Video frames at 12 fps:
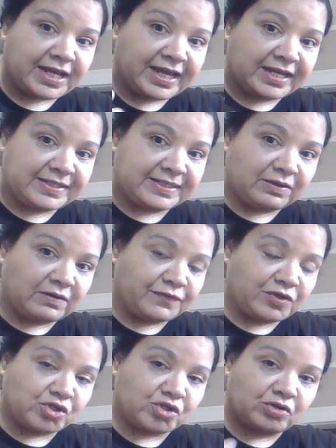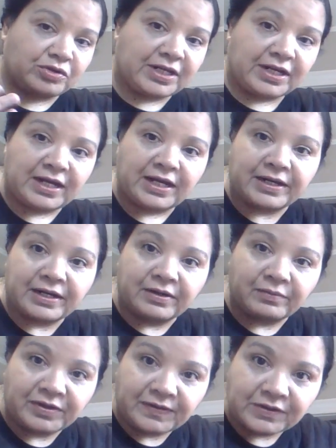I had to take off the shirt that I had
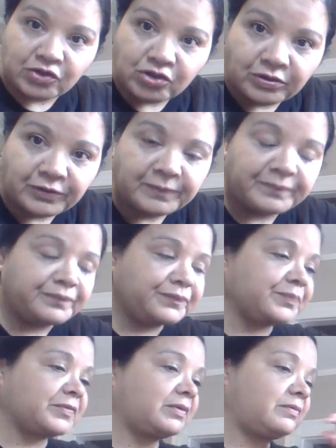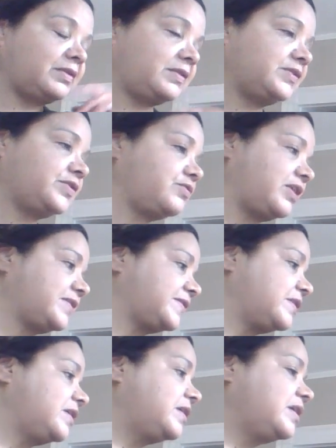on with this shirt, with this
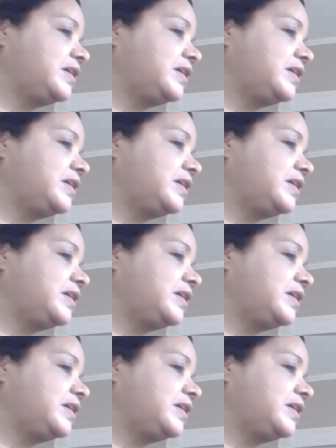dress.